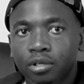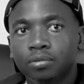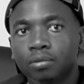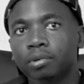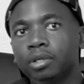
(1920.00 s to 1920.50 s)

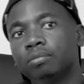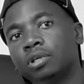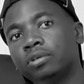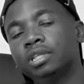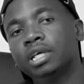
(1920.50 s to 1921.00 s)
So when
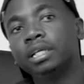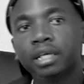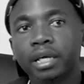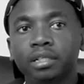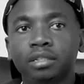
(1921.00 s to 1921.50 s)
you then
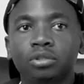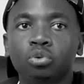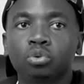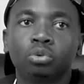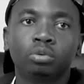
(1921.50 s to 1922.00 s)
get
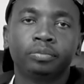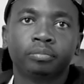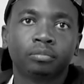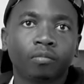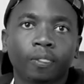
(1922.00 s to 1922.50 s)
to
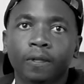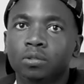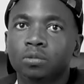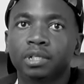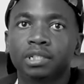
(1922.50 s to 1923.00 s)

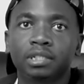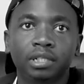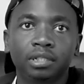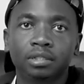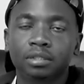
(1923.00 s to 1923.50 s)
a
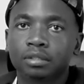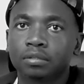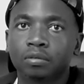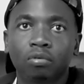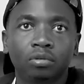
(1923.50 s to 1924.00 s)
set,
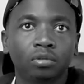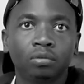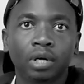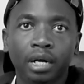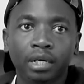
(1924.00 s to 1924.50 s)

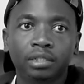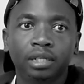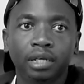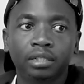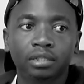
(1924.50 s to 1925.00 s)
you
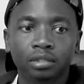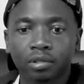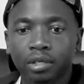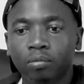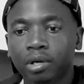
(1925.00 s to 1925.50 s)
understand,
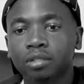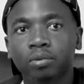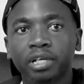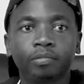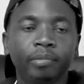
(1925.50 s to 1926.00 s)
okay,
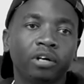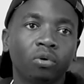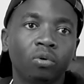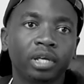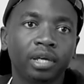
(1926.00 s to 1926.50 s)
what's my
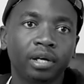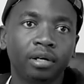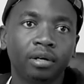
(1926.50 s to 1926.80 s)
role here?